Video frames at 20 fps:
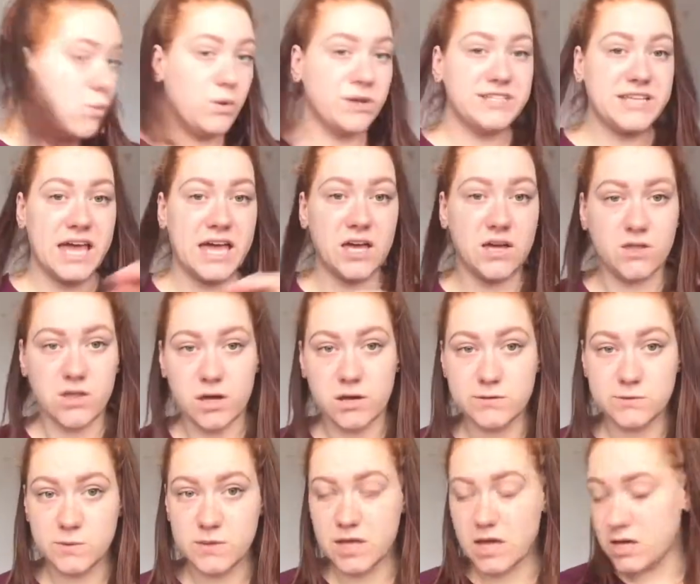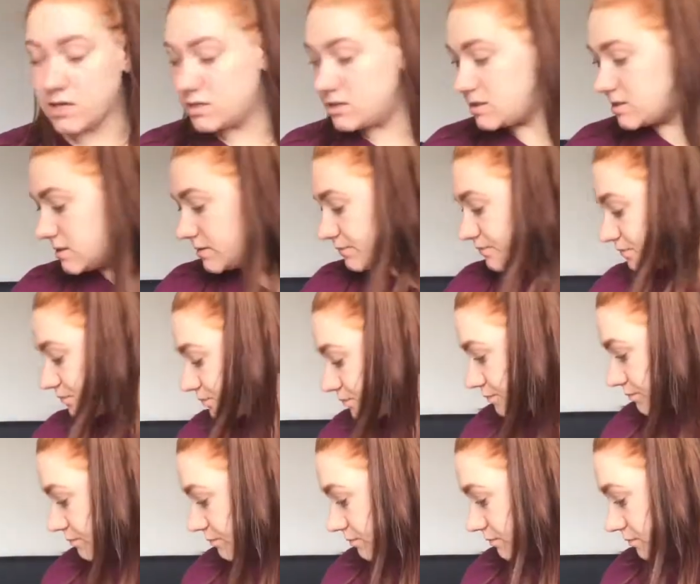we take those with us.
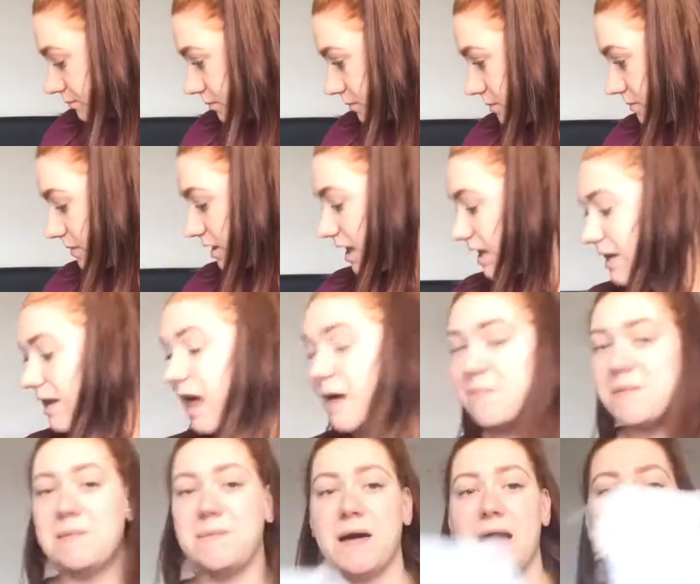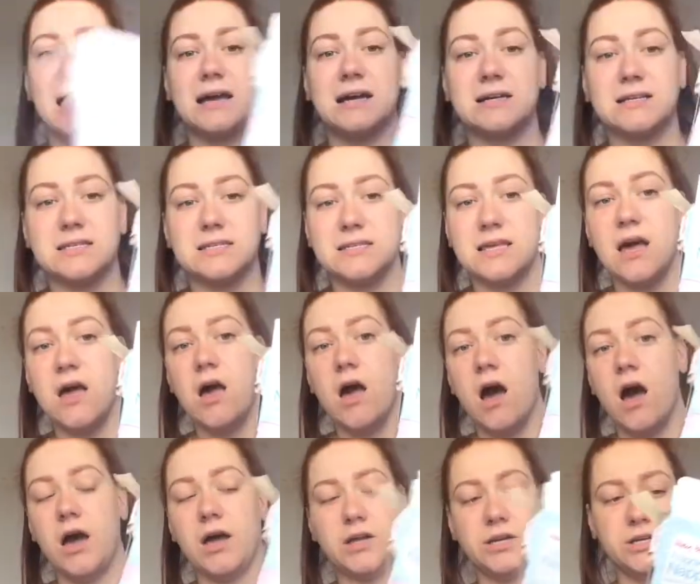Nappy bags,
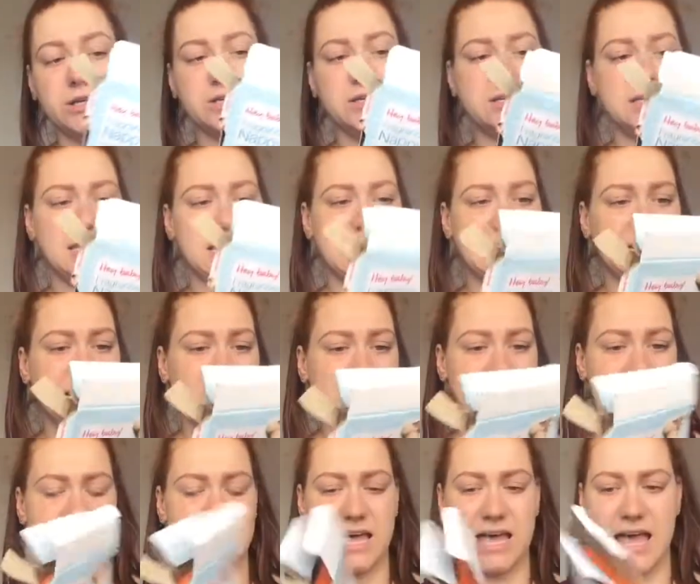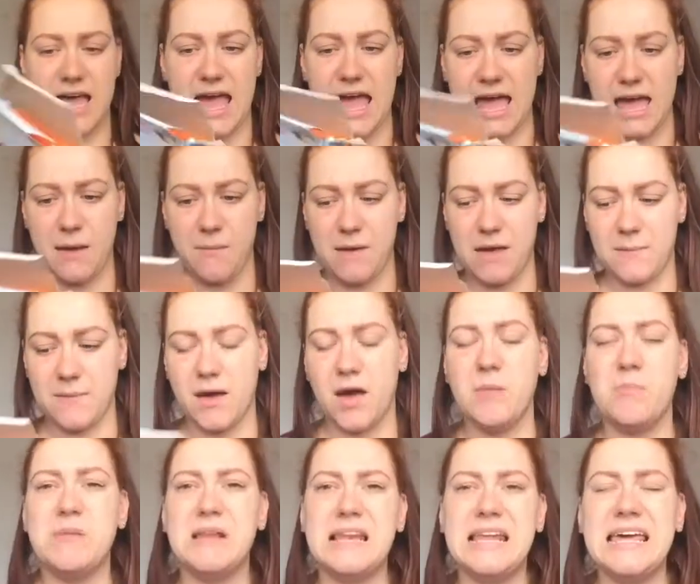I use these, they're Hey Baby, I
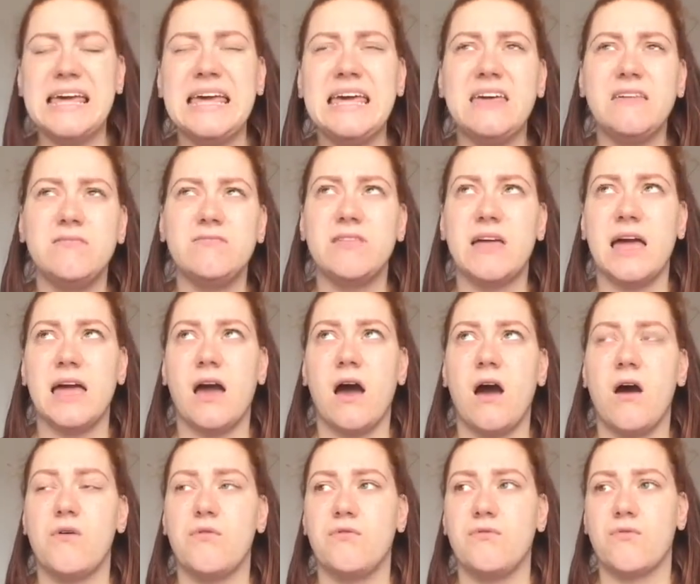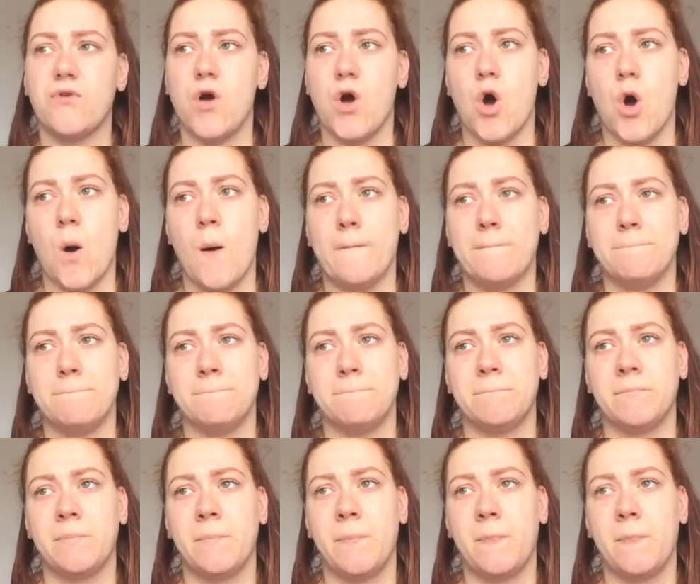believe they are from